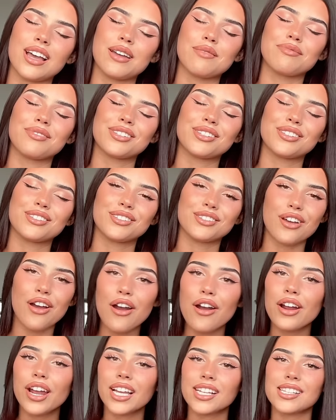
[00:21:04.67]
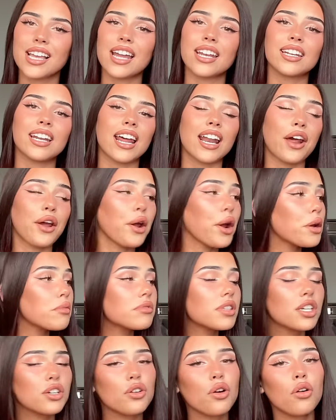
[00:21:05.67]
I'm so excited, and I
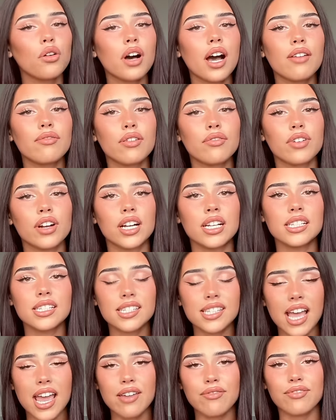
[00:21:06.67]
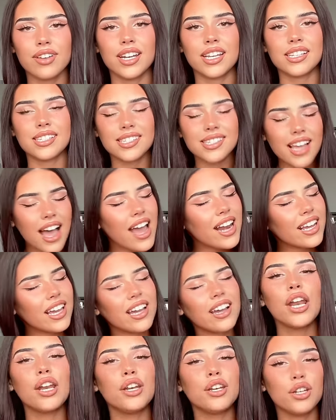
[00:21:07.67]
hope that you all have a very safe and
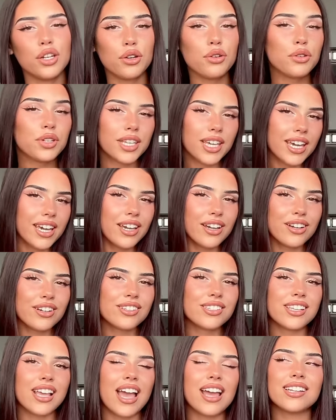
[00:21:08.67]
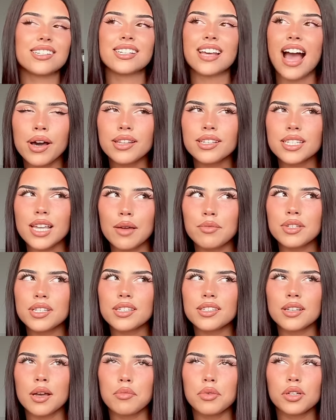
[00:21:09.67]
exciting New Year's. And by the time
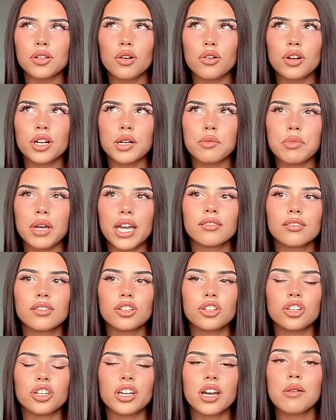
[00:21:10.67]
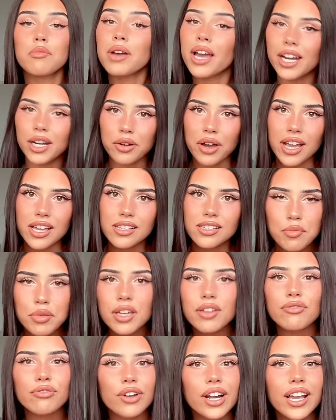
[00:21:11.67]
this is up, it'll already be like New Year. But anyways,
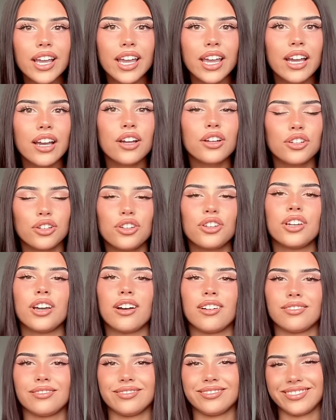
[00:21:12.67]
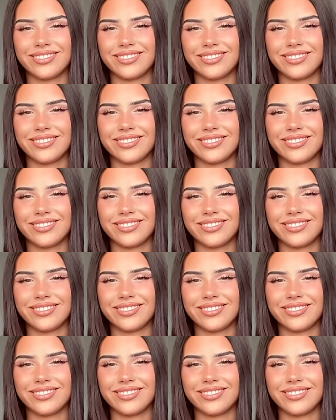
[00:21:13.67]
happy freaking New Year.